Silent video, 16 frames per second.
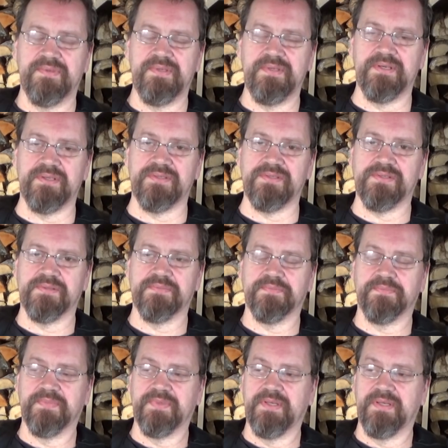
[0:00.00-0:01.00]
Yes.
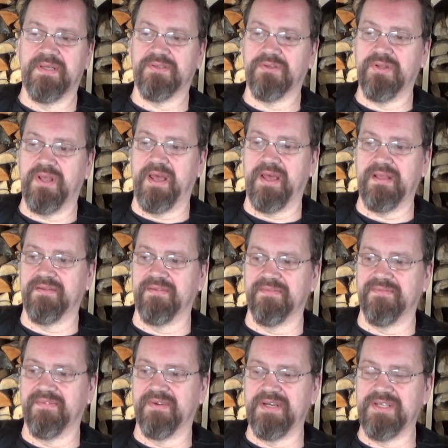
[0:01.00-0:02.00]
It could end
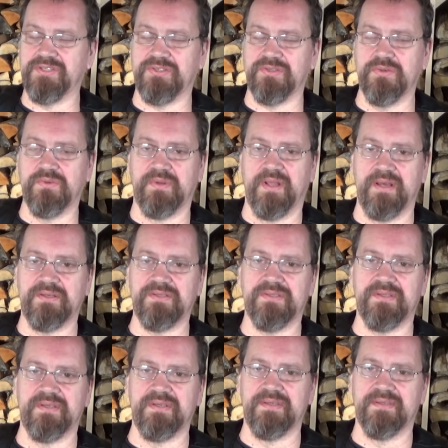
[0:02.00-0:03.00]
very soon,
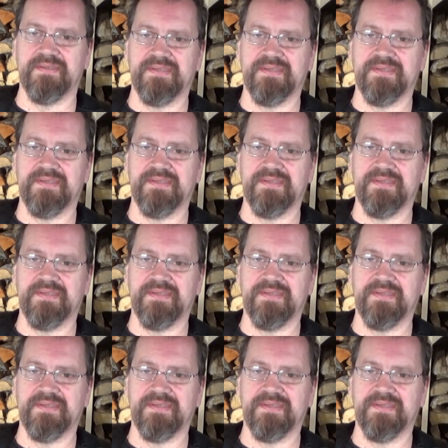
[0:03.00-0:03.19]
actually.